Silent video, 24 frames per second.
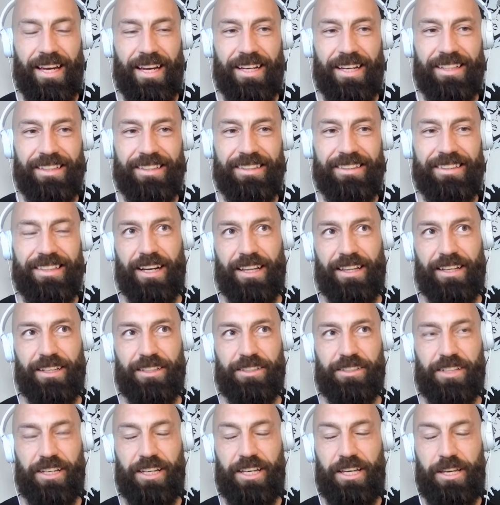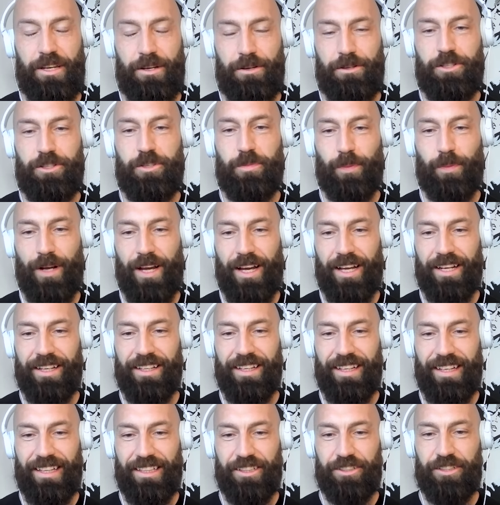And there's a huge spread
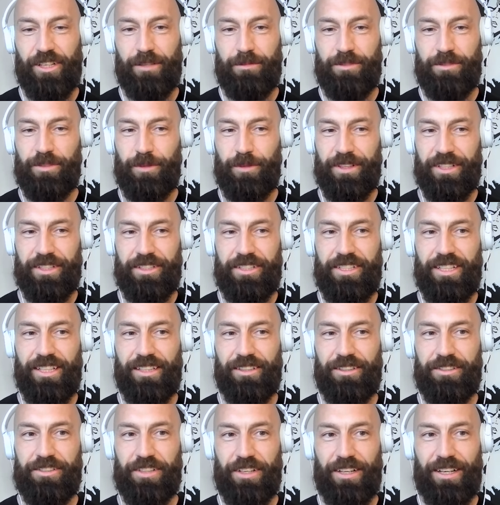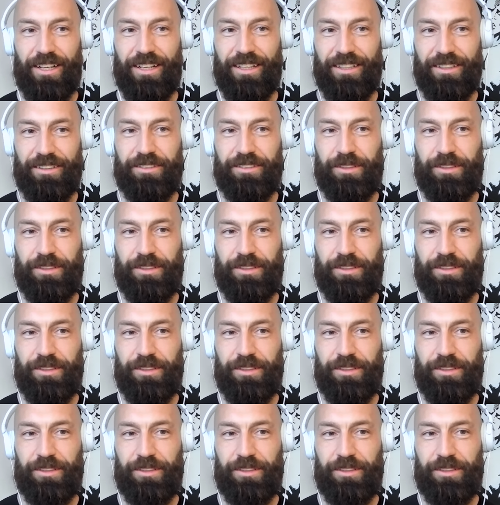in terms of what the tiers are.